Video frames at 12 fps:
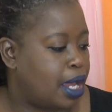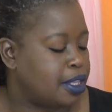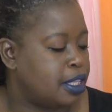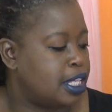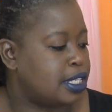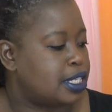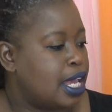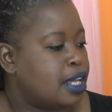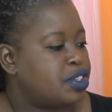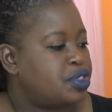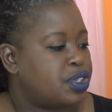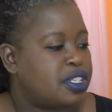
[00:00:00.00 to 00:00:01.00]
This
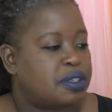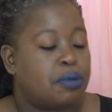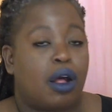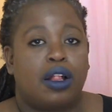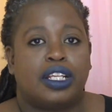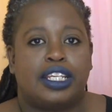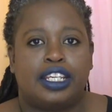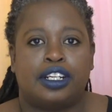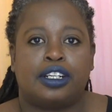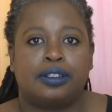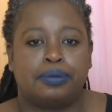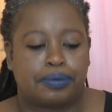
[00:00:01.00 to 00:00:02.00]
extra small
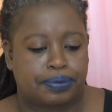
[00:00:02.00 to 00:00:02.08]
here